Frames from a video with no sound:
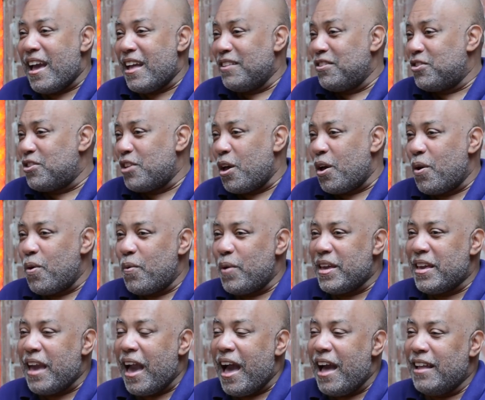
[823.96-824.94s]
And
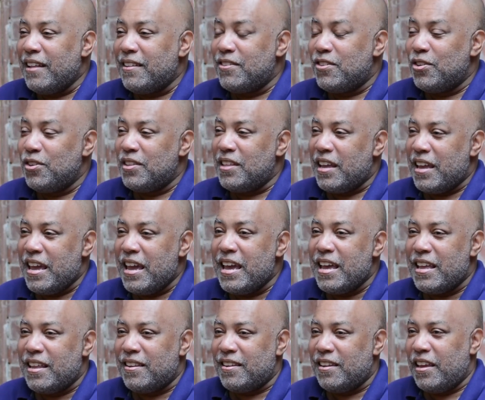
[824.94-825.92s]
so we got to
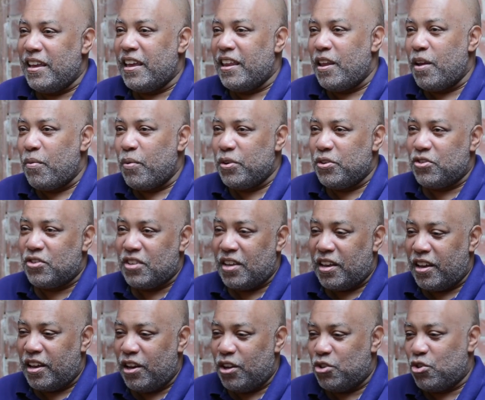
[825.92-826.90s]
the end, and it
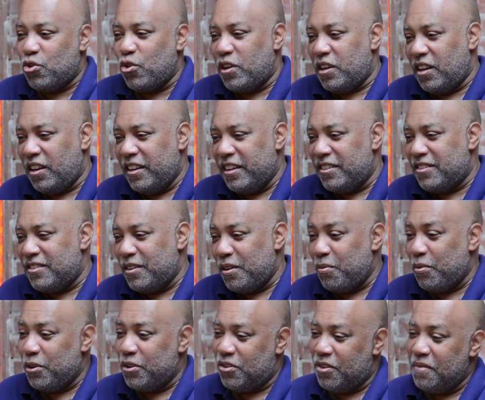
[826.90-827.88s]
was a short
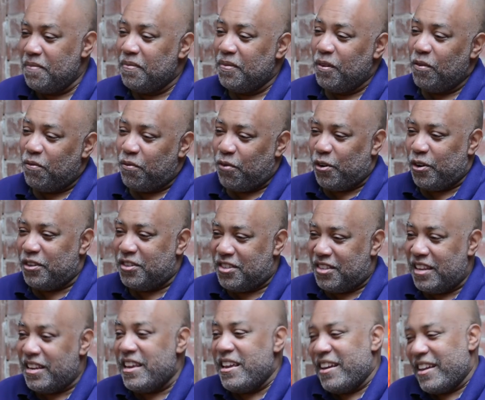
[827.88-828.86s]
list. It was
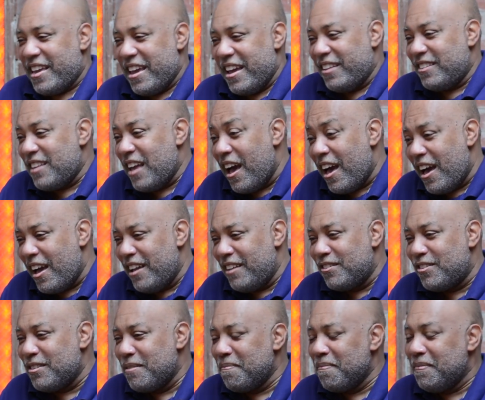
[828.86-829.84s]
for a city against
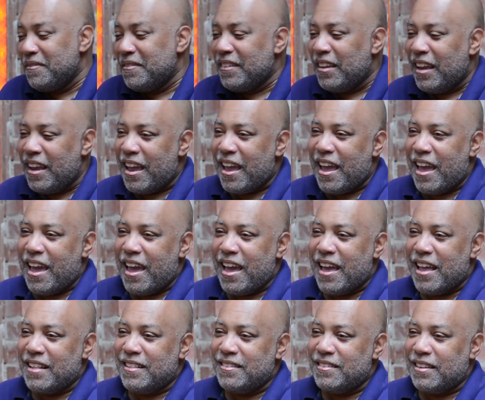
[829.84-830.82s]
Hines,
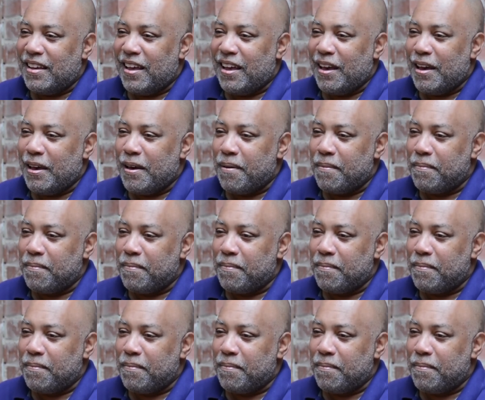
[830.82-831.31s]
and